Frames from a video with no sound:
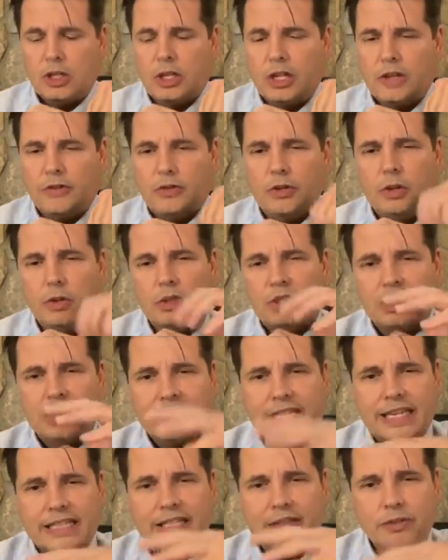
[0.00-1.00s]
if you
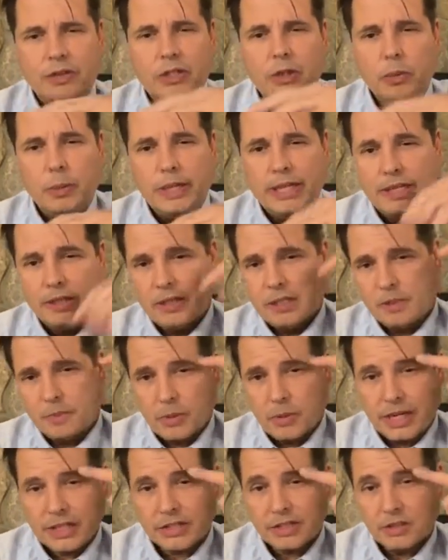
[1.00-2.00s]
selectively weaken the
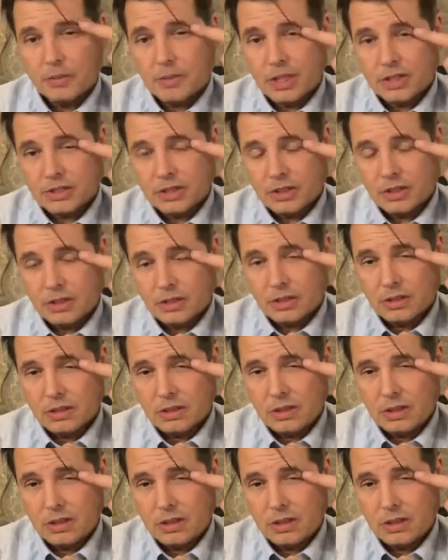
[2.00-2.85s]
depressor muscle,